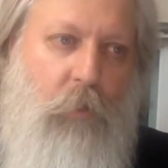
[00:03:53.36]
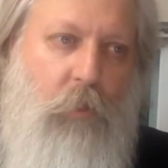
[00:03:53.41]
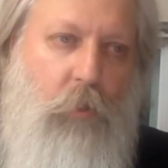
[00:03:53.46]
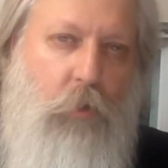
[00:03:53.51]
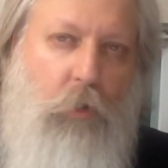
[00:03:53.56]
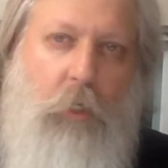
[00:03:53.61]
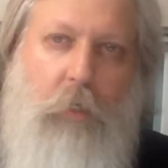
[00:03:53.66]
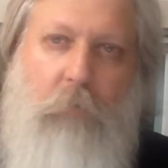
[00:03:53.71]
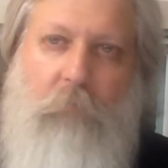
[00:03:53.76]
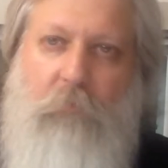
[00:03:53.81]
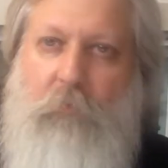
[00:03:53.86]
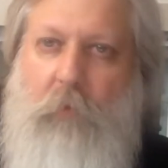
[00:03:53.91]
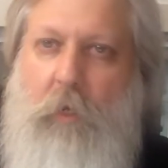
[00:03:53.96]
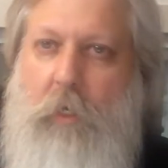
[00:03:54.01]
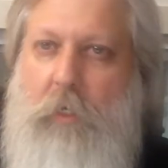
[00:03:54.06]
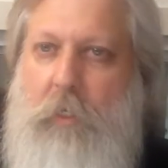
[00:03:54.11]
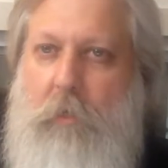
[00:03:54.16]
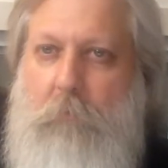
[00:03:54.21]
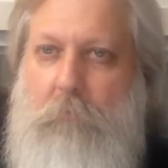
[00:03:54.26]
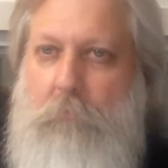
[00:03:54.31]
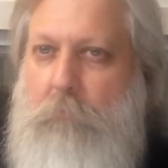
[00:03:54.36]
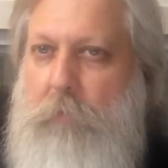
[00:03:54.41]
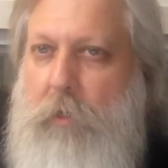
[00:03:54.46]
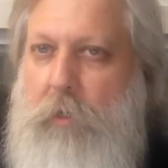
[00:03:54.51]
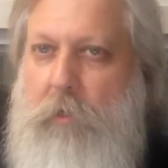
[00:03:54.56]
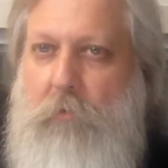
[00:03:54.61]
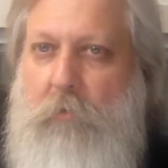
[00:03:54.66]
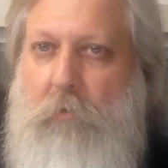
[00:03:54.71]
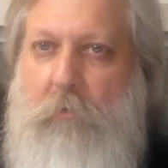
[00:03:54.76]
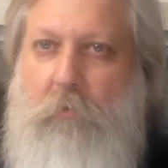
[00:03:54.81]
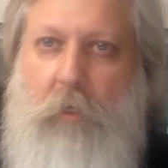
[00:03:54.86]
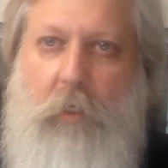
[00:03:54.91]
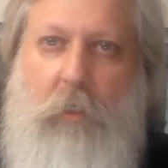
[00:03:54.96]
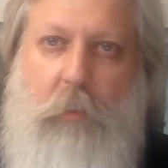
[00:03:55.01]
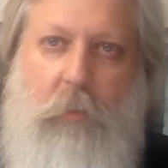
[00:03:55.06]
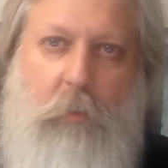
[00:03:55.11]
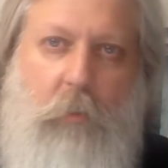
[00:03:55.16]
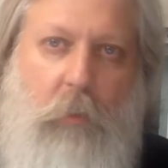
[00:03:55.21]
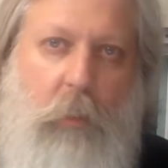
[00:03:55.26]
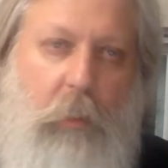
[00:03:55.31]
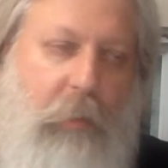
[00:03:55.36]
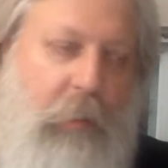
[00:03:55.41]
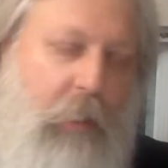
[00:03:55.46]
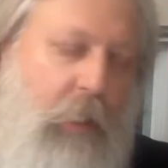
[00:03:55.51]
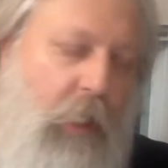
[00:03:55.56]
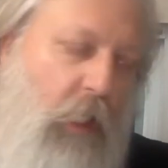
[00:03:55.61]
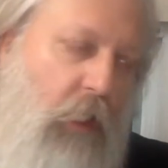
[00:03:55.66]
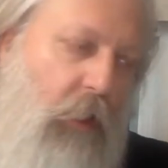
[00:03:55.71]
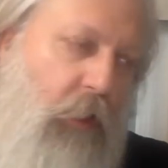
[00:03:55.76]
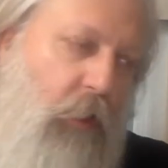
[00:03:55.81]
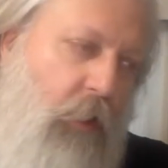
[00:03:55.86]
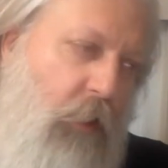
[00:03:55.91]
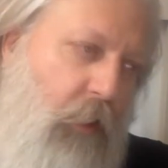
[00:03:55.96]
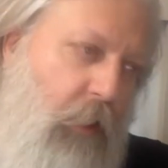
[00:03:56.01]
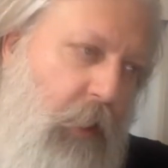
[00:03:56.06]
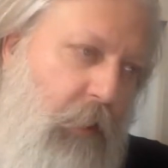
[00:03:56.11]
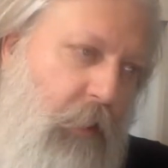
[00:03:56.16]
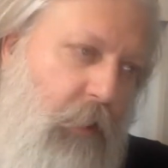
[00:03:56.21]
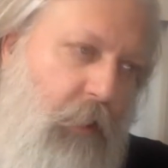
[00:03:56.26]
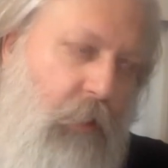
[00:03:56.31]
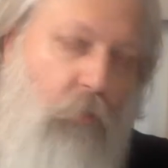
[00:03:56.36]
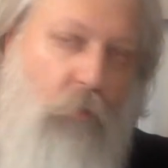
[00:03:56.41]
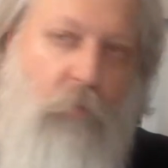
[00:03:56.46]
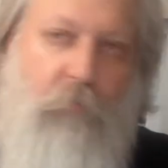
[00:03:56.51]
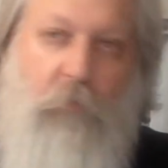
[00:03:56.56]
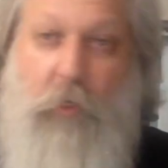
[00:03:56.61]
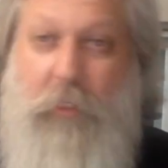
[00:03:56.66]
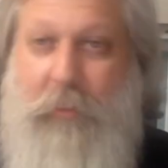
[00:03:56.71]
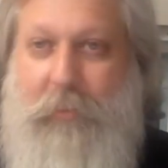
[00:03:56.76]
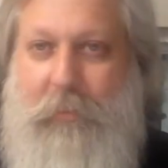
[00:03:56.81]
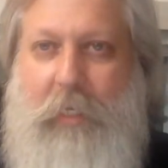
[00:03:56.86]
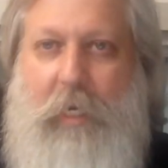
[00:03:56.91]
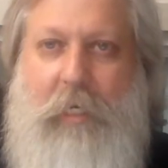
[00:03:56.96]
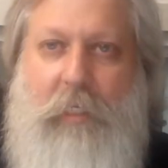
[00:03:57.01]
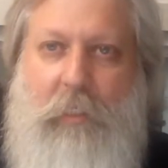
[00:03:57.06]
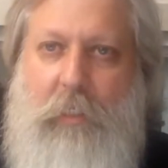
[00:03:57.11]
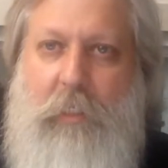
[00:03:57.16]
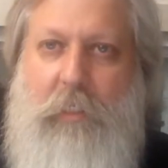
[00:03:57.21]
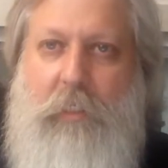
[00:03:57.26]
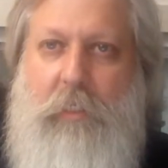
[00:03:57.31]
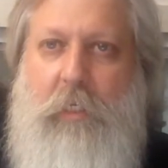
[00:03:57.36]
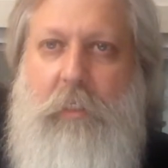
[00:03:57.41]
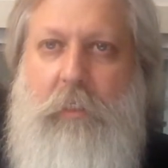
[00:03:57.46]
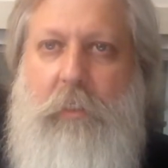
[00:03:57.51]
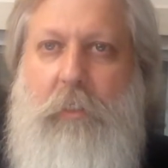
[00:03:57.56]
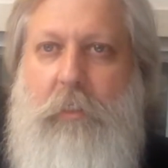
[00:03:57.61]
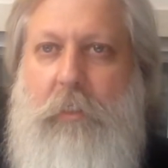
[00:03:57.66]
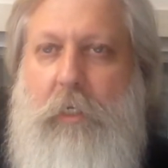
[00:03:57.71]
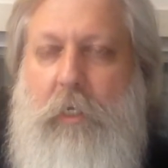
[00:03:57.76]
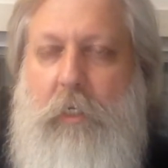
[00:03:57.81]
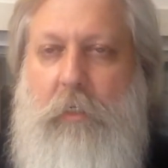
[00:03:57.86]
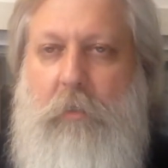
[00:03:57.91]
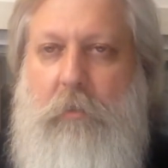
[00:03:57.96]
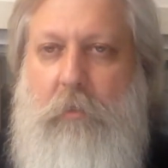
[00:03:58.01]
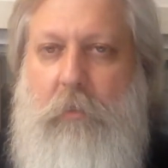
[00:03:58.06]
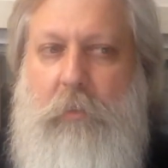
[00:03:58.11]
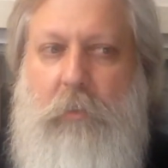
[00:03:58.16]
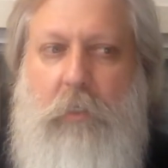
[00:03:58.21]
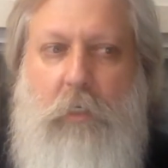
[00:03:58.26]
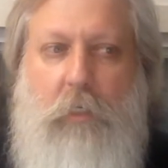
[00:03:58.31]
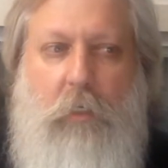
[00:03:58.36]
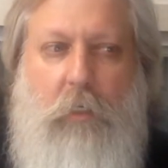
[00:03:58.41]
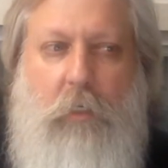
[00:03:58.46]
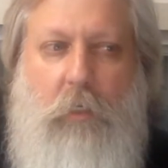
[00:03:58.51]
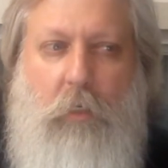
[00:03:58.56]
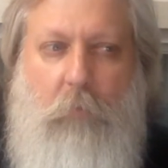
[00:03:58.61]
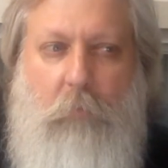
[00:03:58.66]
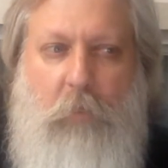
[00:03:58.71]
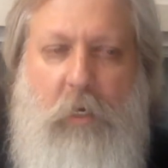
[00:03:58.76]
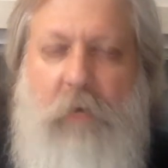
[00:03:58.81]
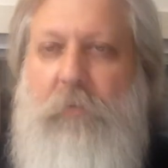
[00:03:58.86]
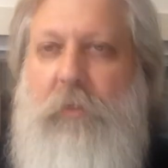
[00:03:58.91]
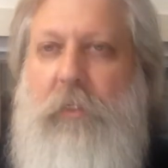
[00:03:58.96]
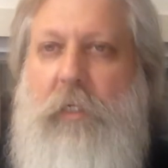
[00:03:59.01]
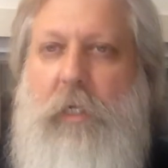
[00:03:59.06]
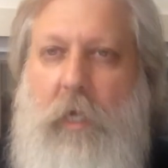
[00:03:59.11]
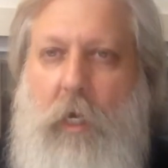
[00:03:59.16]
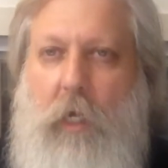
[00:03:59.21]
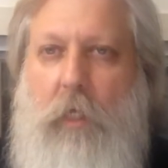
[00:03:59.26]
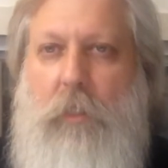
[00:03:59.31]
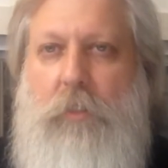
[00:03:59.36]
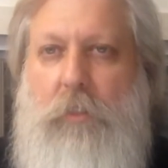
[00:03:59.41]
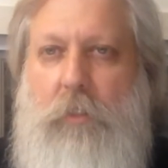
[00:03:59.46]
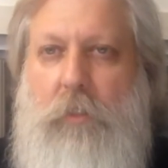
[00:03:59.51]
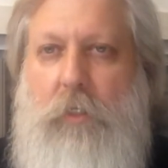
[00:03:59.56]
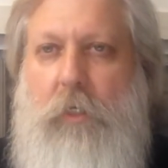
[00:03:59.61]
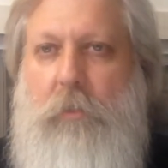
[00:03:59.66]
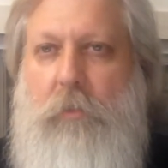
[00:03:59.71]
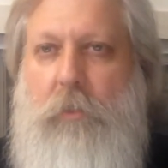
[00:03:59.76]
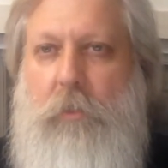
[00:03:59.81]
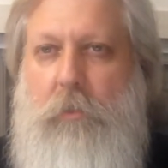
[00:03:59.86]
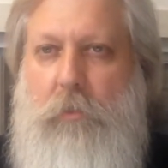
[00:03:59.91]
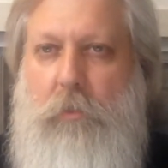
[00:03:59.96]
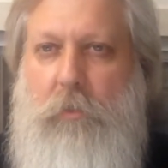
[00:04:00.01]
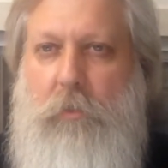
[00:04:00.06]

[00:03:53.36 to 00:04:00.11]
You can find them both in an unscented or very lightly scented kind of thing. Even the unscented